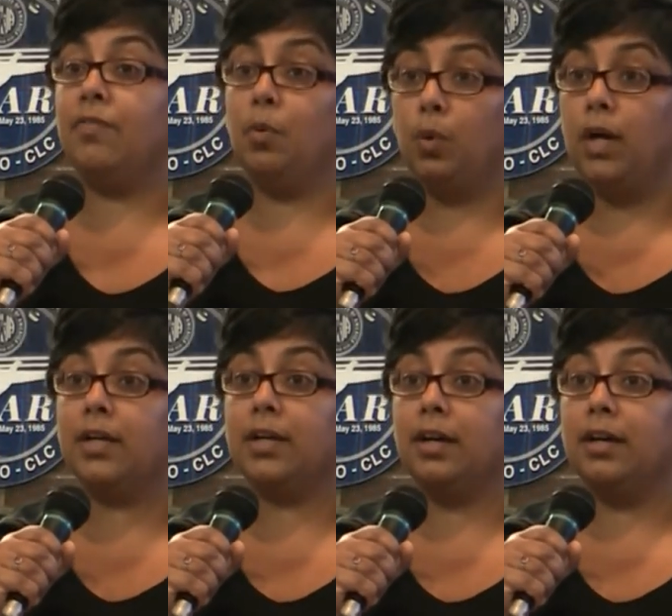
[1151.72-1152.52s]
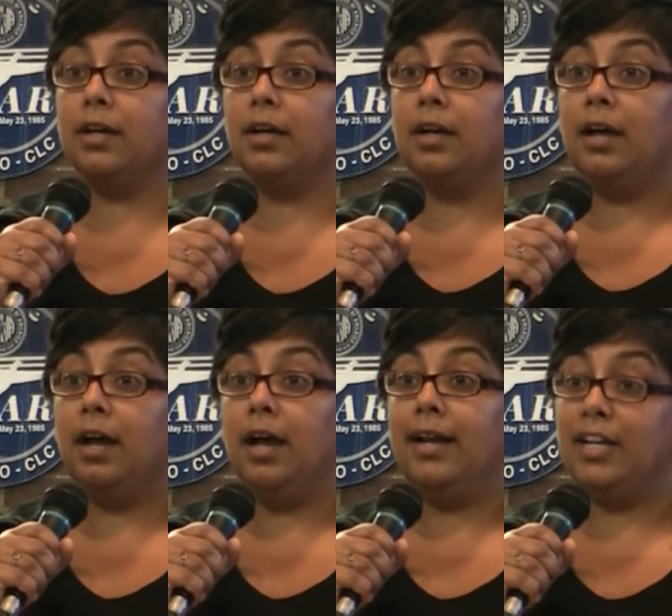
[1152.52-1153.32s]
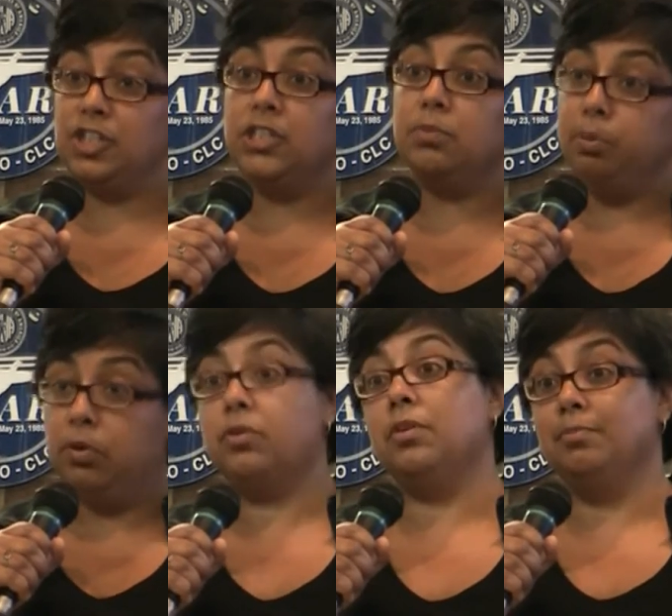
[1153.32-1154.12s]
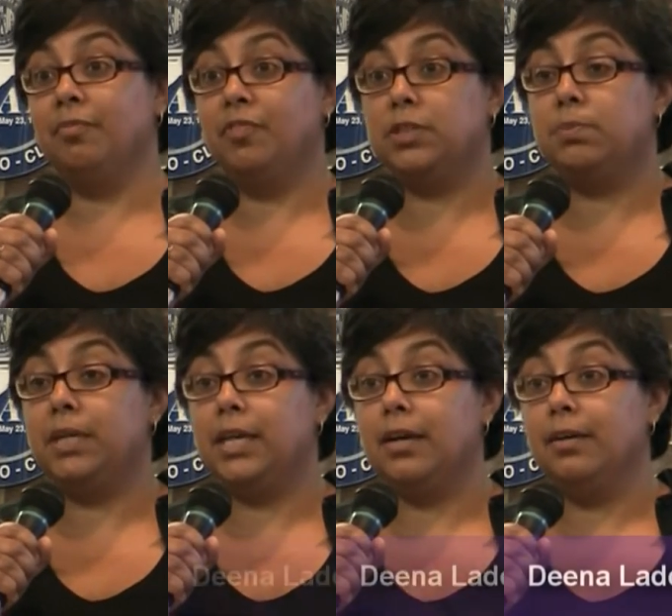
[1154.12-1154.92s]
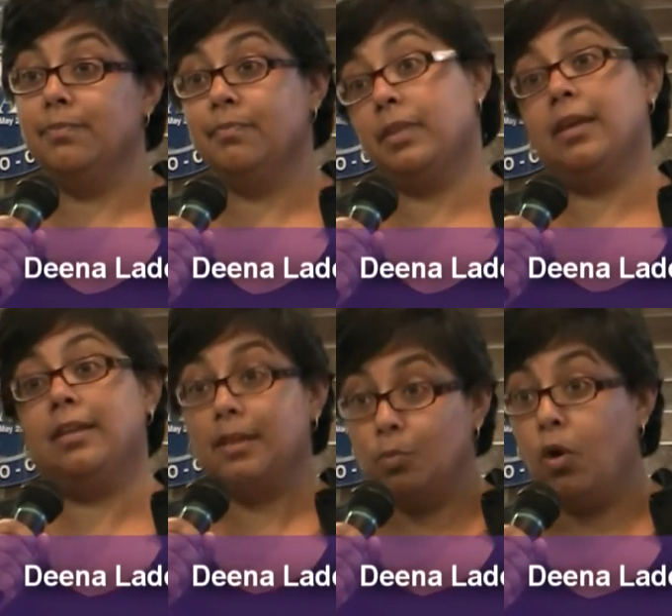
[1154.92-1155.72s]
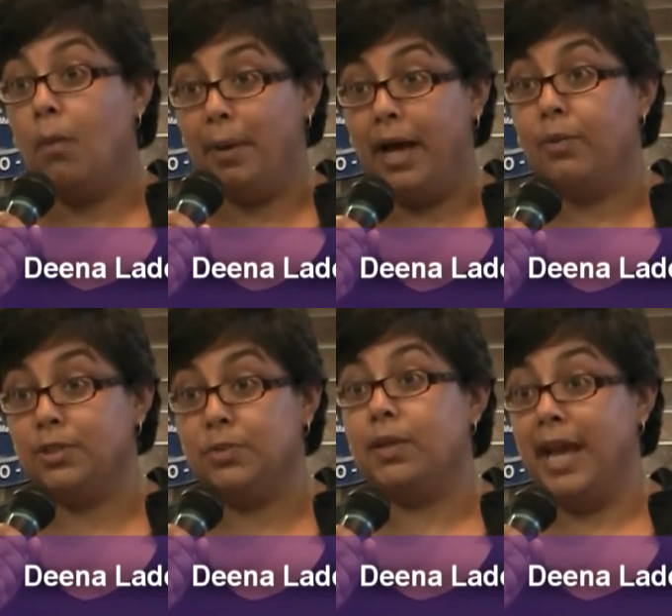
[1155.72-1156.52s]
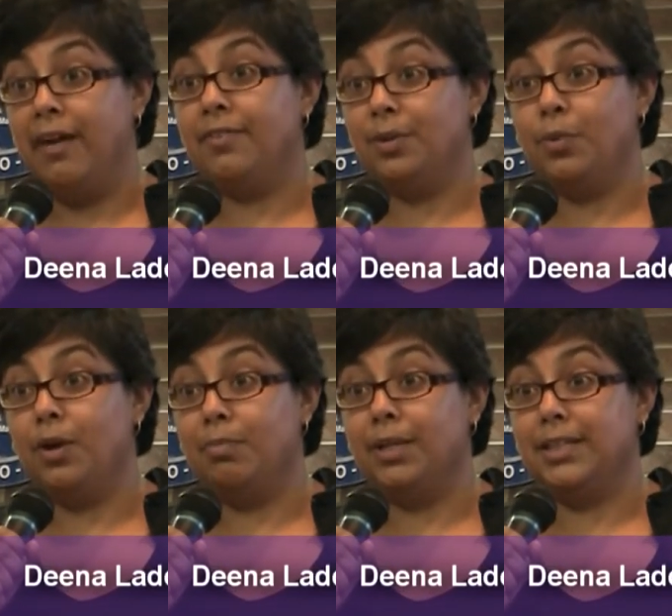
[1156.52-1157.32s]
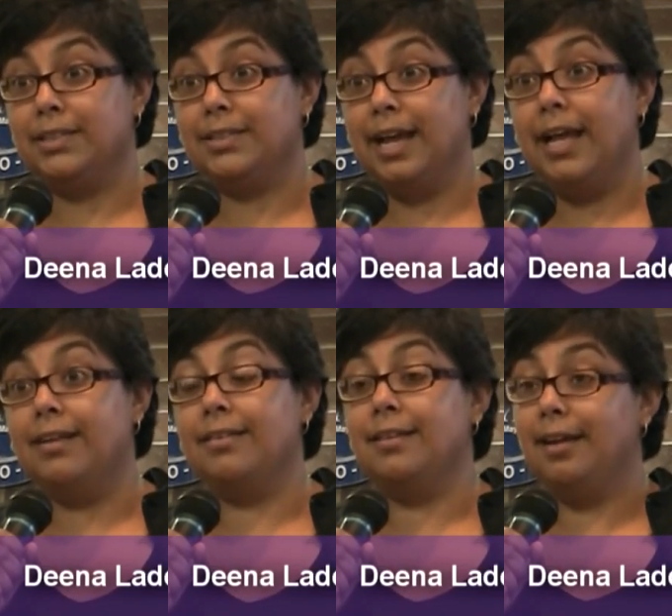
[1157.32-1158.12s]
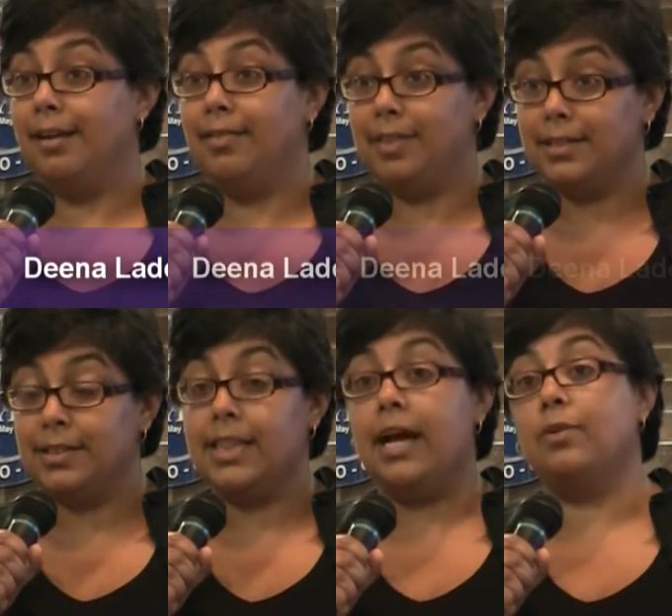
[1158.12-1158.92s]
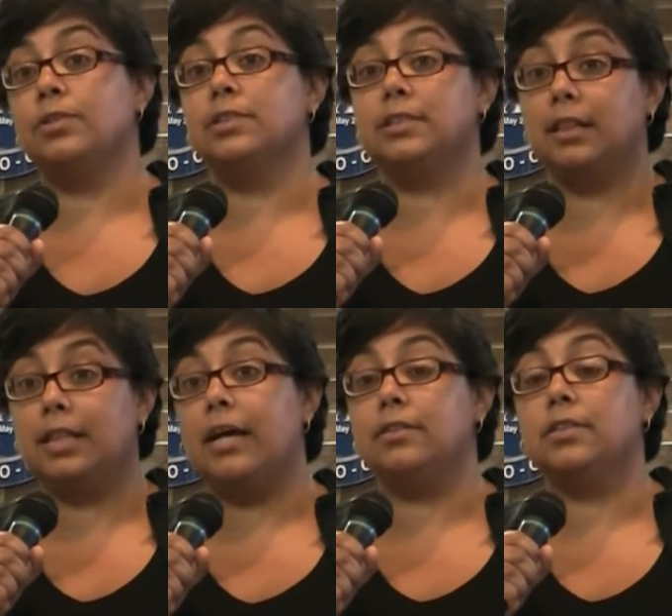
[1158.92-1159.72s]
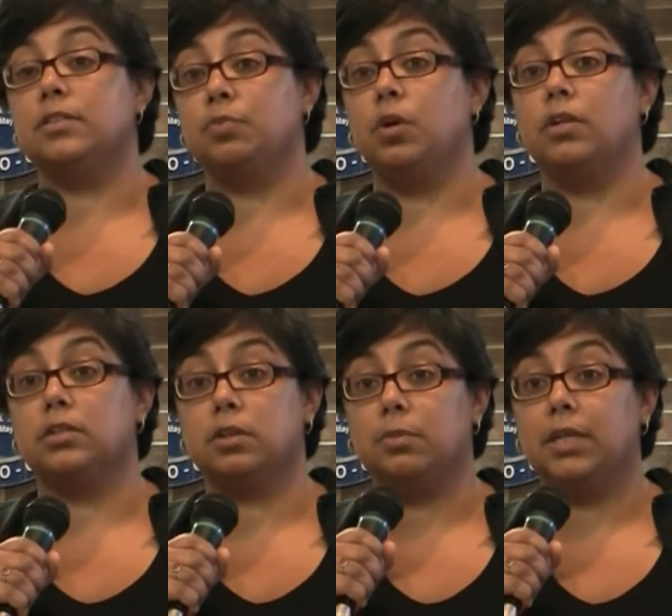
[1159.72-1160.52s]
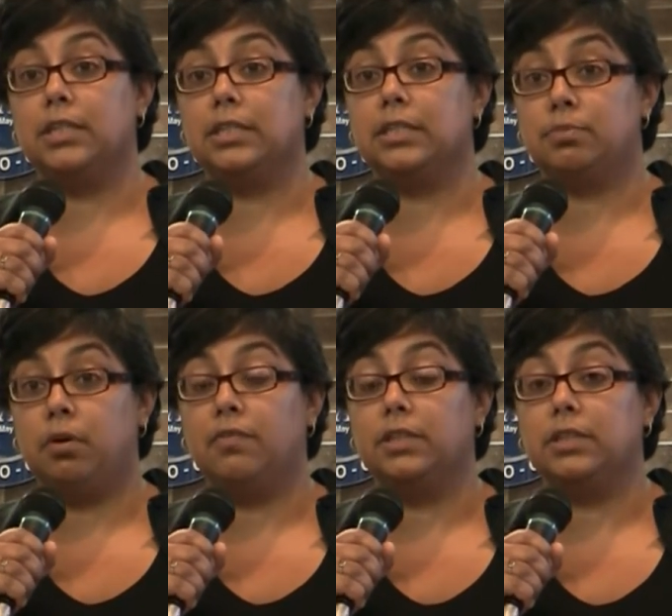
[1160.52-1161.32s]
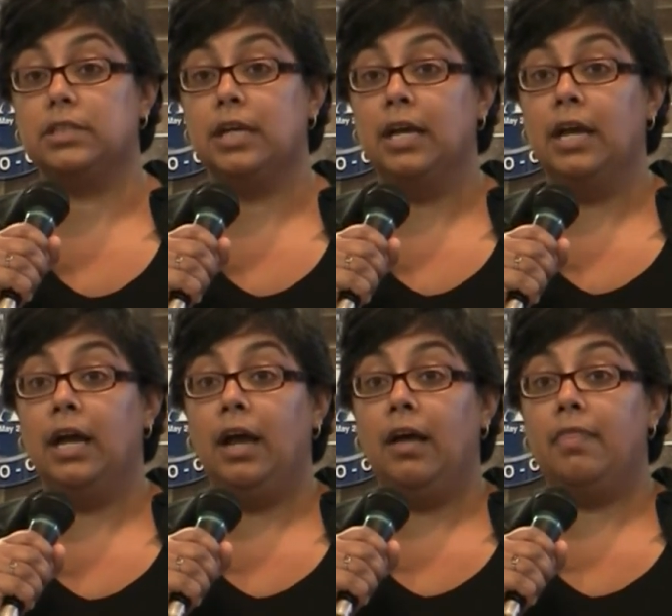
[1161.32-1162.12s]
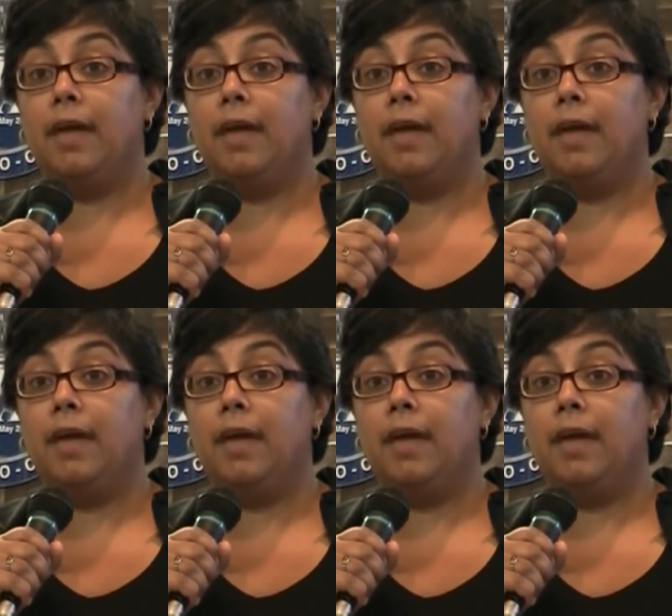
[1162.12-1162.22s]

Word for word: get rid of a worker and actually deport them for speaking up, then what power do we have in the workplace? And there's thousands and thousands of workers coming into this province